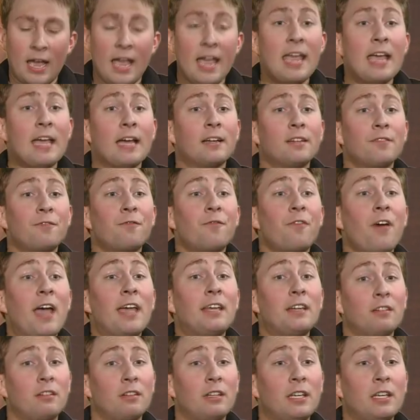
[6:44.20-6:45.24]
And
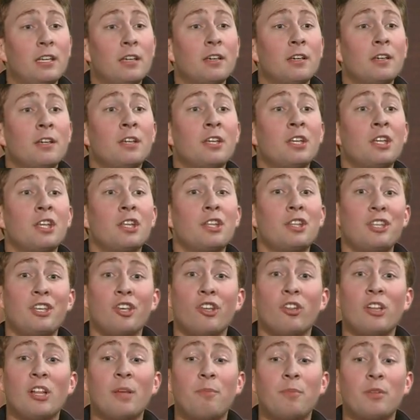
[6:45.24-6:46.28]
finally, the
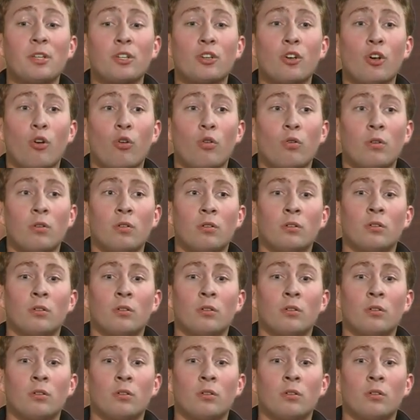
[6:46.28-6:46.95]
elliptical.